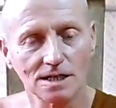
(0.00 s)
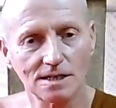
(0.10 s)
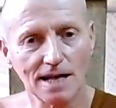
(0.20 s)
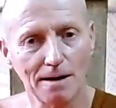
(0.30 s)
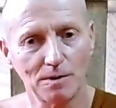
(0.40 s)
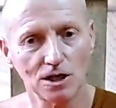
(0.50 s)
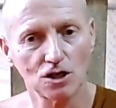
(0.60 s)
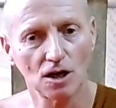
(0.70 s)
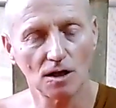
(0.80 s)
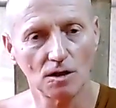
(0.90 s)
in a
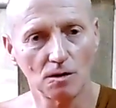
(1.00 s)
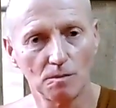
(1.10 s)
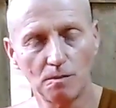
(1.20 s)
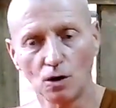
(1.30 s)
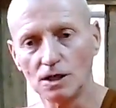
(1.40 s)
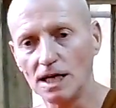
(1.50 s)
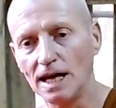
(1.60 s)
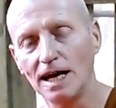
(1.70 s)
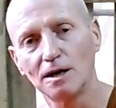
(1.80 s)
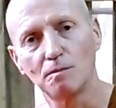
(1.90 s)
position whereby it
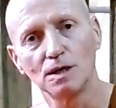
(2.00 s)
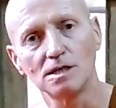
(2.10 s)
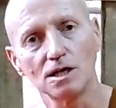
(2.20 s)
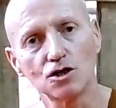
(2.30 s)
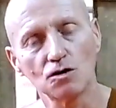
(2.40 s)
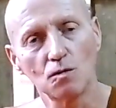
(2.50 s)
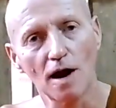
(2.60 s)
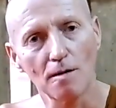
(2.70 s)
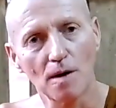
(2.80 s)
doesn't need to move,